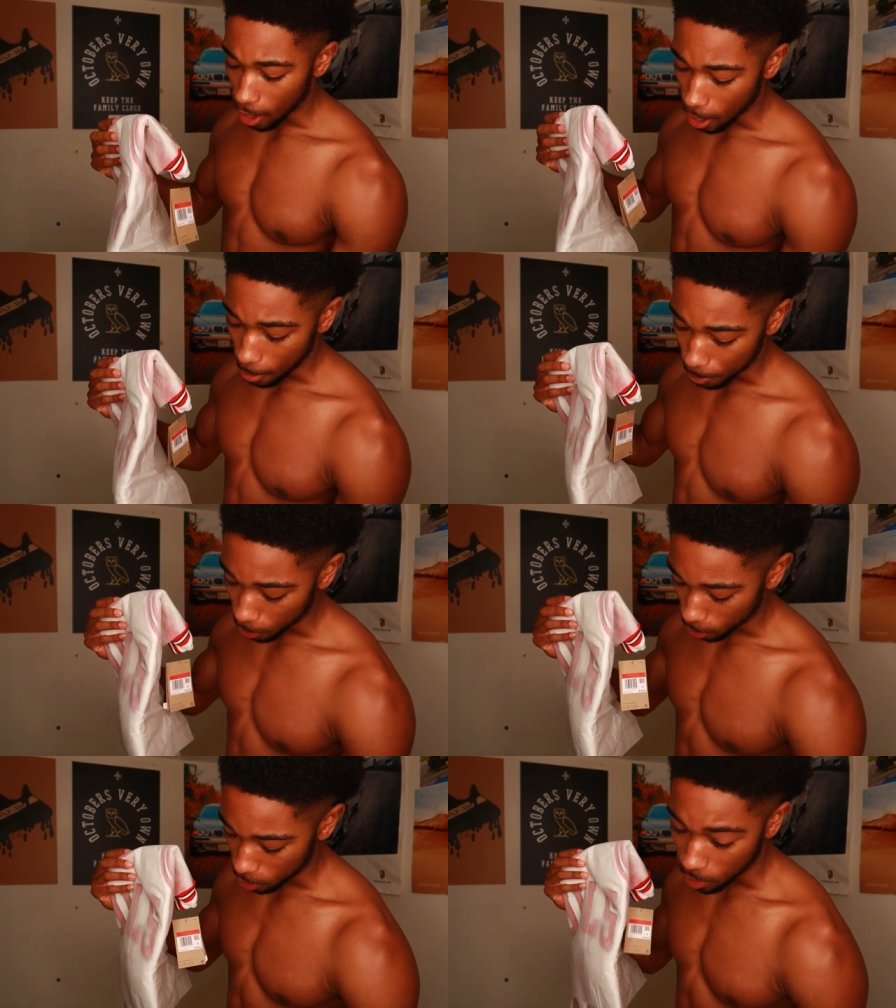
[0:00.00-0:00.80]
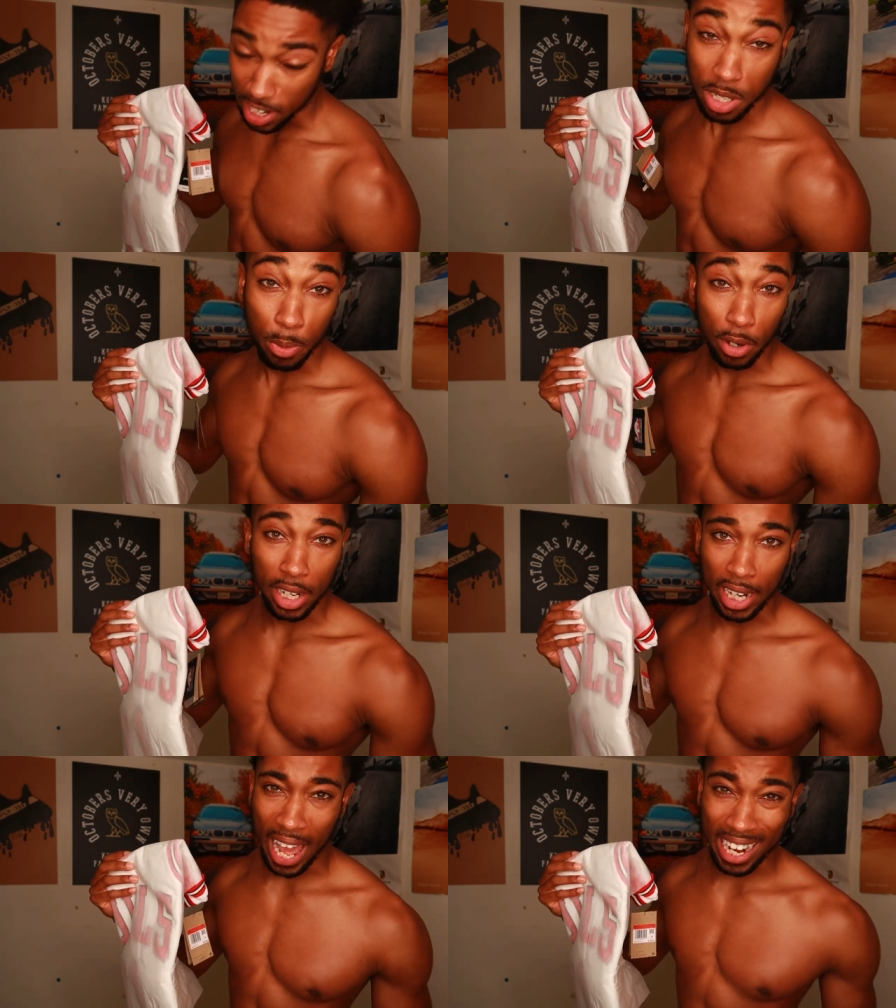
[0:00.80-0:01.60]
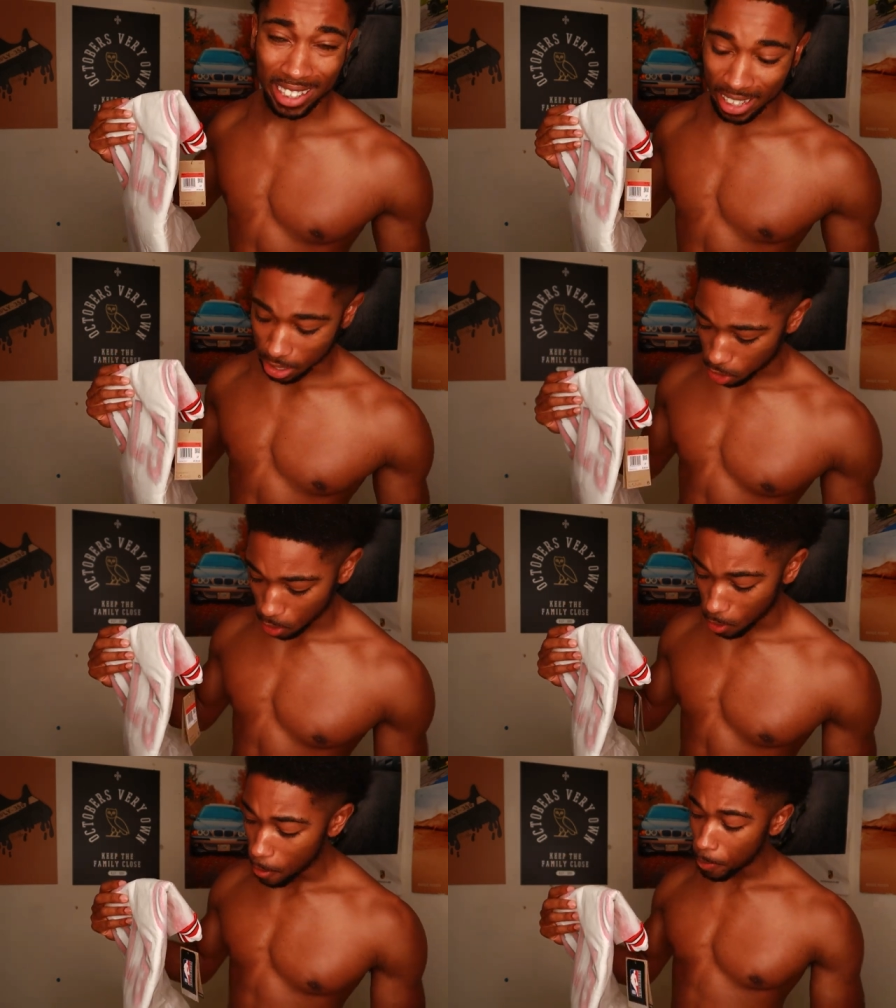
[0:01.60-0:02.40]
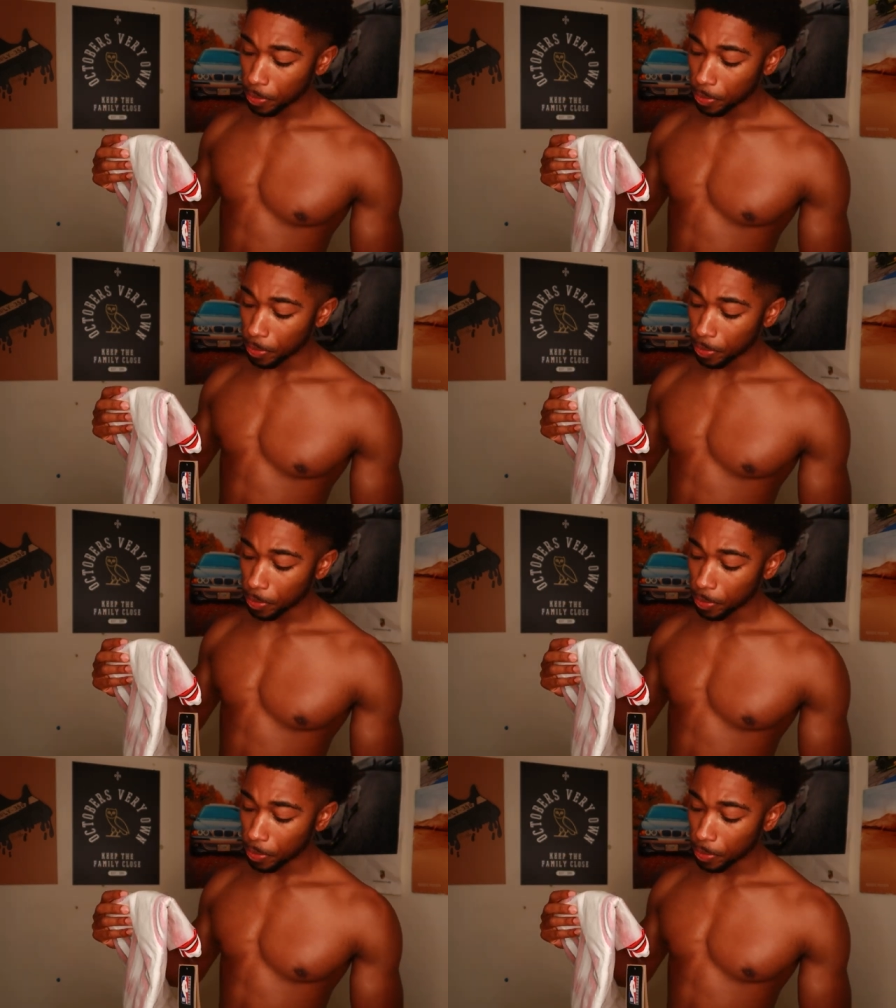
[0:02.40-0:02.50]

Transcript: um, you know, transporting and handling. So